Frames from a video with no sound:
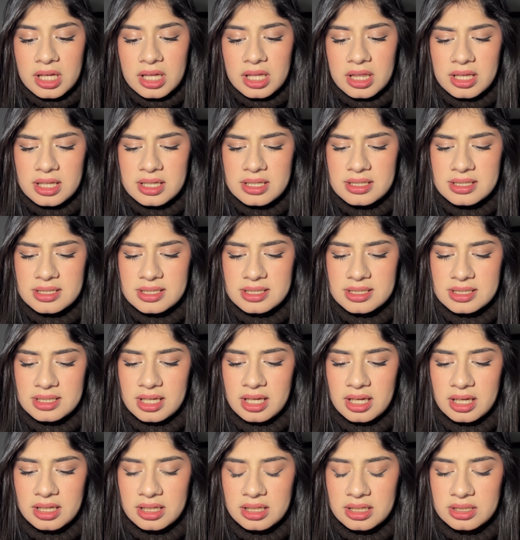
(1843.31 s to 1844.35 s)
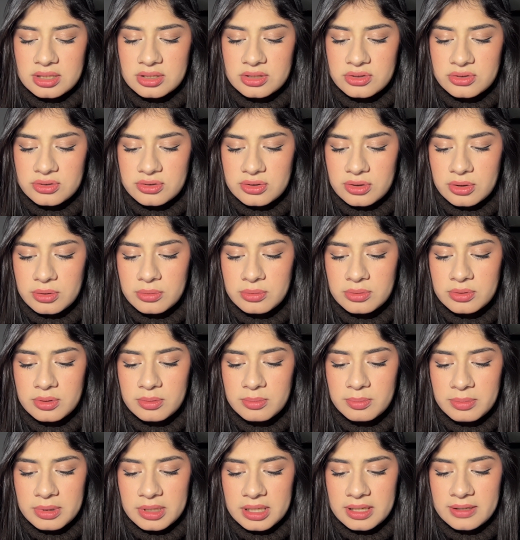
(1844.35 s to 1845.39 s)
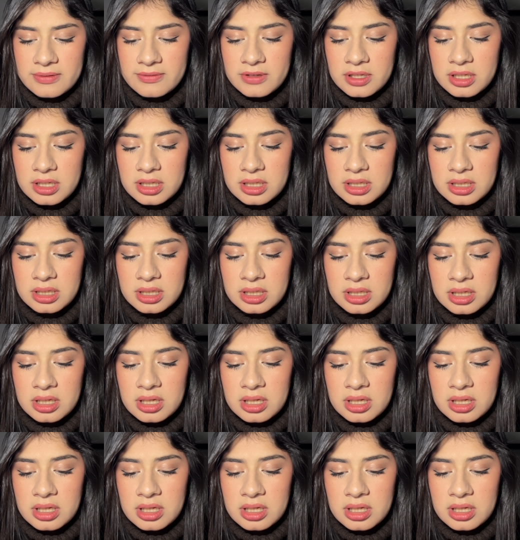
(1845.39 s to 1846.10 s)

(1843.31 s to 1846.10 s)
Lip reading: then sank in stone oblivion.